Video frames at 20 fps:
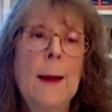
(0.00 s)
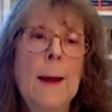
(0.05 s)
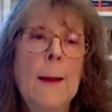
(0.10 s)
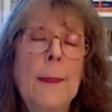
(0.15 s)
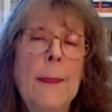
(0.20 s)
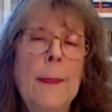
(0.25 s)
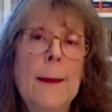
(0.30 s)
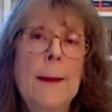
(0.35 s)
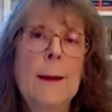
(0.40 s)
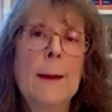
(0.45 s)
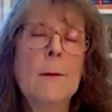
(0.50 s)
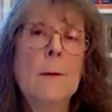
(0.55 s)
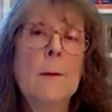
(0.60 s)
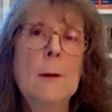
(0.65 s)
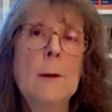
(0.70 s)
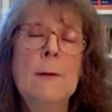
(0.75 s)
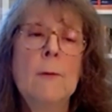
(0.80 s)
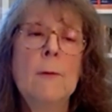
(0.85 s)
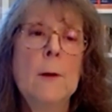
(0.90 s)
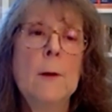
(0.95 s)
that
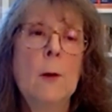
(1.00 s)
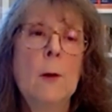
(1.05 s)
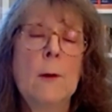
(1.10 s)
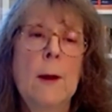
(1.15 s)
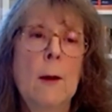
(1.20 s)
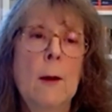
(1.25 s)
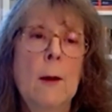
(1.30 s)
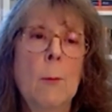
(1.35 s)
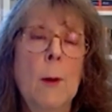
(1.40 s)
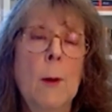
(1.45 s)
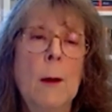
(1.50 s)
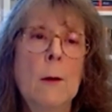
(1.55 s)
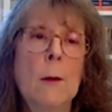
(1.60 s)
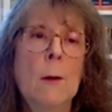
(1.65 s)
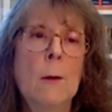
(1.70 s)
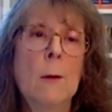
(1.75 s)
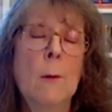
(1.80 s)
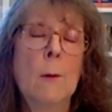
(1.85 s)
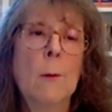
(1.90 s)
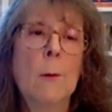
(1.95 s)
even your terrible
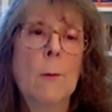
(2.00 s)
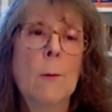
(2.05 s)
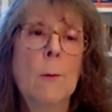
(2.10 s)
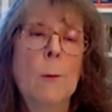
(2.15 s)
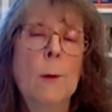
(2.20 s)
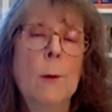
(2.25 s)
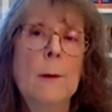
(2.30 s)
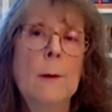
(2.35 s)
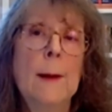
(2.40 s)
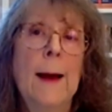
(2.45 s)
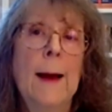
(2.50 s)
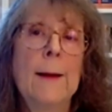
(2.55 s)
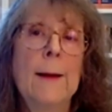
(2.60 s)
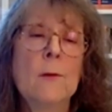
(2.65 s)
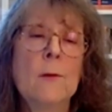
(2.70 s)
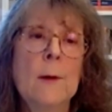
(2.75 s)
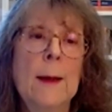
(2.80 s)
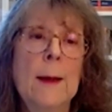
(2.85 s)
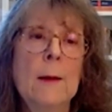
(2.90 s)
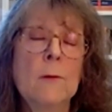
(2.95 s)
uncle would not
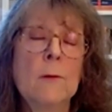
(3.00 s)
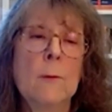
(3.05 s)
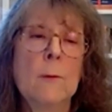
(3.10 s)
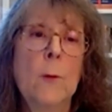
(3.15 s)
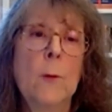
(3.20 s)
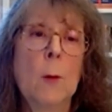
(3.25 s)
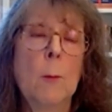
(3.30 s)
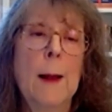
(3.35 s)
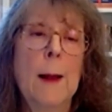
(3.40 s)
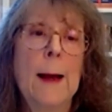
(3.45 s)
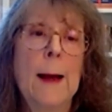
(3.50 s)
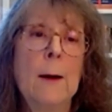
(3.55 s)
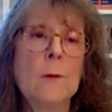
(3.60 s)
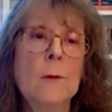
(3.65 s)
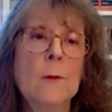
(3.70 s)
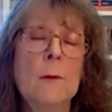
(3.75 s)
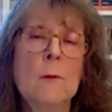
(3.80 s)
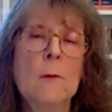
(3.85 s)
say is affordable housing.